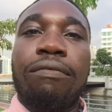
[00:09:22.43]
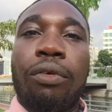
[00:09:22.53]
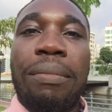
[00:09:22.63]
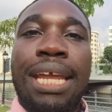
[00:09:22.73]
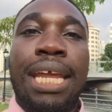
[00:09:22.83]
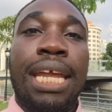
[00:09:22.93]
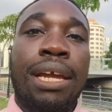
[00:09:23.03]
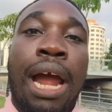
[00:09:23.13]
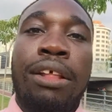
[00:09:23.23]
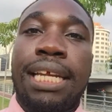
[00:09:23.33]
For me
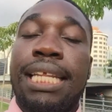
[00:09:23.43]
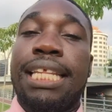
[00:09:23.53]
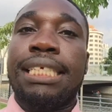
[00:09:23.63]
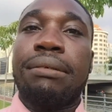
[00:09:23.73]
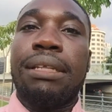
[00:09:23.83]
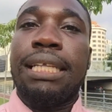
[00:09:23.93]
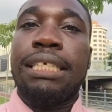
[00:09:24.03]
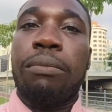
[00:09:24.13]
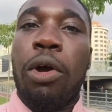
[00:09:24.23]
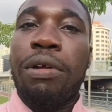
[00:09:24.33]
here, I'll say in this
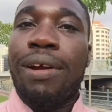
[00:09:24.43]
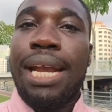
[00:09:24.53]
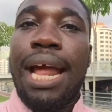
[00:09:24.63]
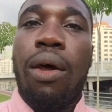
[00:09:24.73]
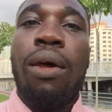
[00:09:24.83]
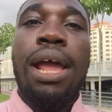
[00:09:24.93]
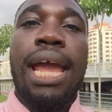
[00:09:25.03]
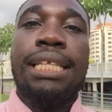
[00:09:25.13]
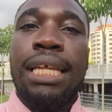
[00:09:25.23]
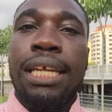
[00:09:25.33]
moment right now,
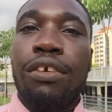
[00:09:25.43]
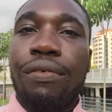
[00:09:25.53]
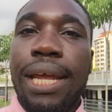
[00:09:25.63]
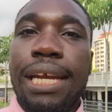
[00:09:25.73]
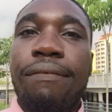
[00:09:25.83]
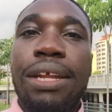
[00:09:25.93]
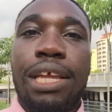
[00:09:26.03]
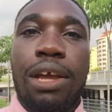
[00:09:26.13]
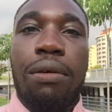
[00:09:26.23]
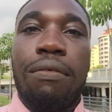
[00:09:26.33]
it's in creating a
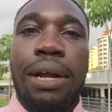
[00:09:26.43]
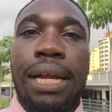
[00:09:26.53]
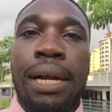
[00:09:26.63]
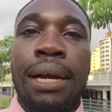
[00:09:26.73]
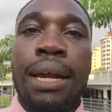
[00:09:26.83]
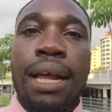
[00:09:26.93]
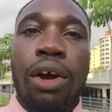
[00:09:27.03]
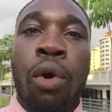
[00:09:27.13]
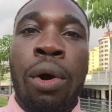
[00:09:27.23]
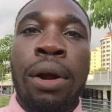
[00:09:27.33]
video right here,
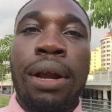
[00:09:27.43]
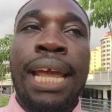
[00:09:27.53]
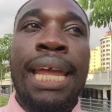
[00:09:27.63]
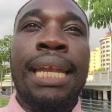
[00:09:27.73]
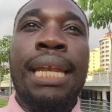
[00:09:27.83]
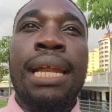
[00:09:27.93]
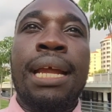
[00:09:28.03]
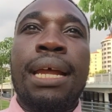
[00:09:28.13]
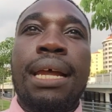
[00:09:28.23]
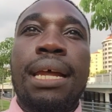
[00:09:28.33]
or in
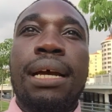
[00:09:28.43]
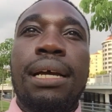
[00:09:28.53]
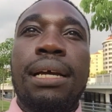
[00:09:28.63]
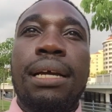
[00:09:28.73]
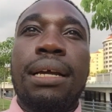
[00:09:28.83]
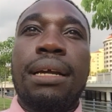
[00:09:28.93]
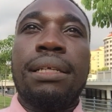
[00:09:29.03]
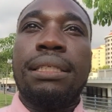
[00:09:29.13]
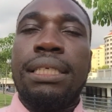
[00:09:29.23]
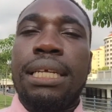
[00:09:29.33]

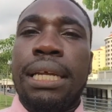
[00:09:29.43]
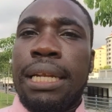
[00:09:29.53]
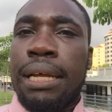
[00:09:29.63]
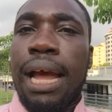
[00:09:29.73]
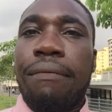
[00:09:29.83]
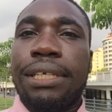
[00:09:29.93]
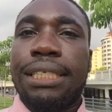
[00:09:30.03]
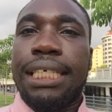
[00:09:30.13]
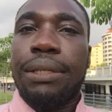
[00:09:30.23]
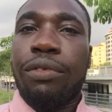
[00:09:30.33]
the
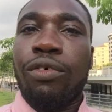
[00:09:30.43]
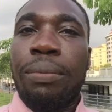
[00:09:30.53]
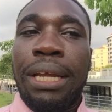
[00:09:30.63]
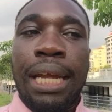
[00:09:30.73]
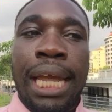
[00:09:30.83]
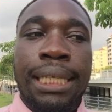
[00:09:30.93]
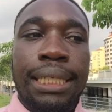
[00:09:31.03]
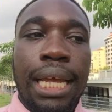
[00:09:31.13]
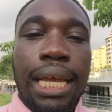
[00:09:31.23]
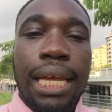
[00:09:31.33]
conversation with Ruby.
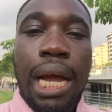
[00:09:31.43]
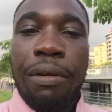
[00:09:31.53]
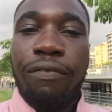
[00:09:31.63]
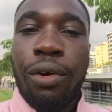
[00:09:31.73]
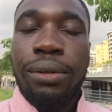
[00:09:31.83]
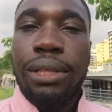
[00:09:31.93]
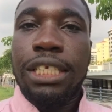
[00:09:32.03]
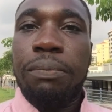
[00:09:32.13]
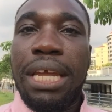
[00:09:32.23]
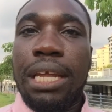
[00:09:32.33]
It's coming forth,
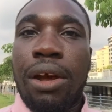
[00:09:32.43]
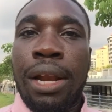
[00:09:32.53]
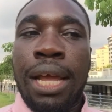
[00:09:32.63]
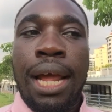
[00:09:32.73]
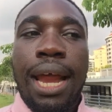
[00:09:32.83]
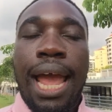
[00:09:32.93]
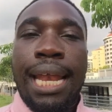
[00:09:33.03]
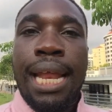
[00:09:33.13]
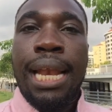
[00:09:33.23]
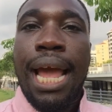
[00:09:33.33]
speaking on it,
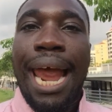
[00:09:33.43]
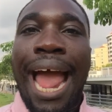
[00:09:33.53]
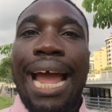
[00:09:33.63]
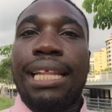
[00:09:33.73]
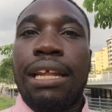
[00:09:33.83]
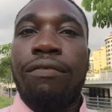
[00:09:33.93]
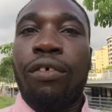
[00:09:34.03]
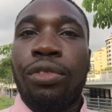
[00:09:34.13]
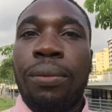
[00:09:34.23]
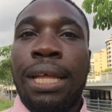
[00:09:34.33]
and then acting
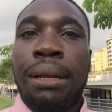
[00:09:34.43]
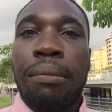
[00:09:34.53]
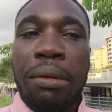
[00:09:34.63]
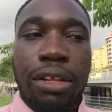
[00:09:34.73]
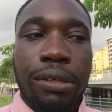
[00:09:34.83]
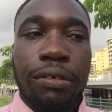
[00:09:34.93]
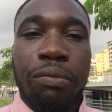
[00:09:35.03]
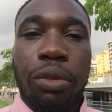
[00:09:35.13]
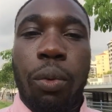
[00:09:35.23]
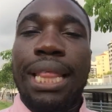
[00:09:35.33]
forth with it in terms
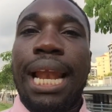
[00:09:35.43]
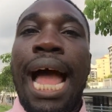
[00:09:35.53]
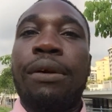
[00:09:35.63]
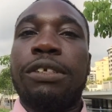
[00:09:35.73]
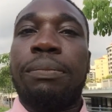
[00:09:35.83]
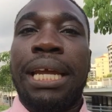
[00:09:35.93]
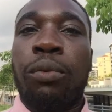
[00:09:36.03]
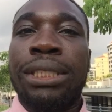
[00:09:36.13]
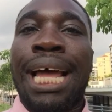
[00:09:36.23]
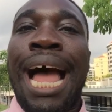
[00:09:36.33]
of the way that I was
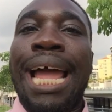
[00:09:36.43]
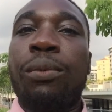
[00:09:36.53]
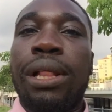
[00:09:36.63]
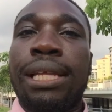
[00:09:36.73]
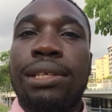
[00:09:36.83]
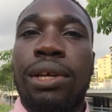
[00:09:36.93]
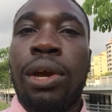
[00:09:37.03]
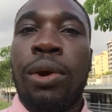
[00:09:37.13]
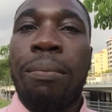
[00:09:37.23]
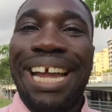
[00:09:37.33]
being. Was I willing to
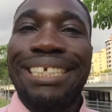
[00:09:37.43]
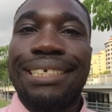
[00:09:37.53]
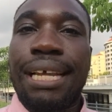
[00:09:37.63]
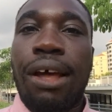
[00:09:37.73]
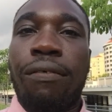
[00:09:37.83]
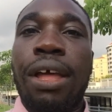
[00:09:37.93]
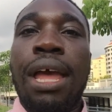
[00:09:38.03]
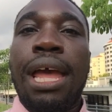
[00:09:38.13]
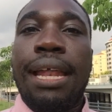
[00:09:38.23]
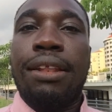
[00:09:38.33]
go myself
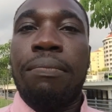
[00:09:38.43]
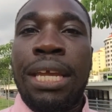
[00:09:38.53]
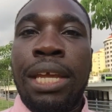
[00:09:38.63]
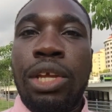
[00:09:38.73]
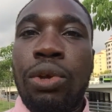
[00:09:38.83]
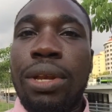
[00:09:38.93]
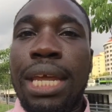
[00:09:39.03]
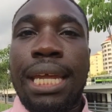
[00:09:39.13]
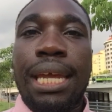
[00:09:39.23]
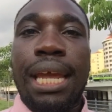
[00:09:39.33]
and to be
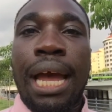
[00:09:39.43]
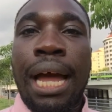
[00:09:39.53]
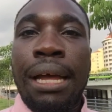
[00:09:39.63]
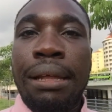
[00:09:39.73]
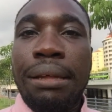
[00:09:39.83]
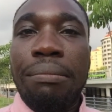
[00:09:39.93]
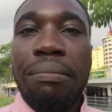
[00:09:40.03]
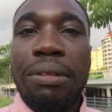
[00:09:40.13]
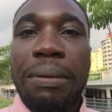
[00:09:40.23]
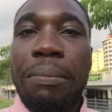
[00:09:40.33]
unique,
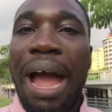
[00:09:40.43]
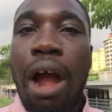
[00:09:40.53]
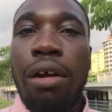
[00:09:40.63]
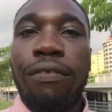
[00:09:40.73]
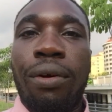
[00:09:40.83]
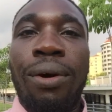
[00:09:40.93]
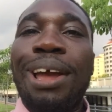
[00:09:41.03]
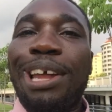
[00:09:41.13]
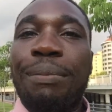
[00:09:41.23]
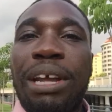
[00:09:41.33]
to be powerful
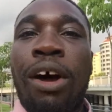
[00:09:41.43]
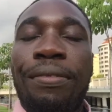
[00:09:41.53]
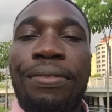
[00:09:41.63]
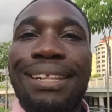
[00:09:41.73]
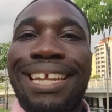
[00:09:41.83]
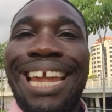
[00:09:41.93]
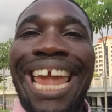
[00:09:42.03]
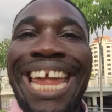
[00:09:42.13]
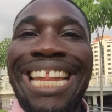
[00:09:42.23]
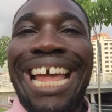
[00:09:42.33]
and to be authentic
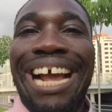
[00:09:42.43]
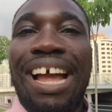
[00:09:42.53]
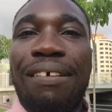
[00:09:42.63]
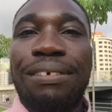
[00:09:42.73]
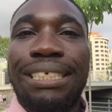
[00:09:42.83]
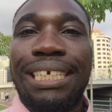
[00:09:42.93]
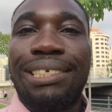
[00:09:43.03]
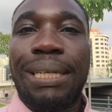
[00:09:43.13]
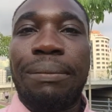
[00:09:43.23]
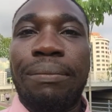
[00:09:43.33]
in that
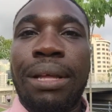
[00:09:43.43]
conversation?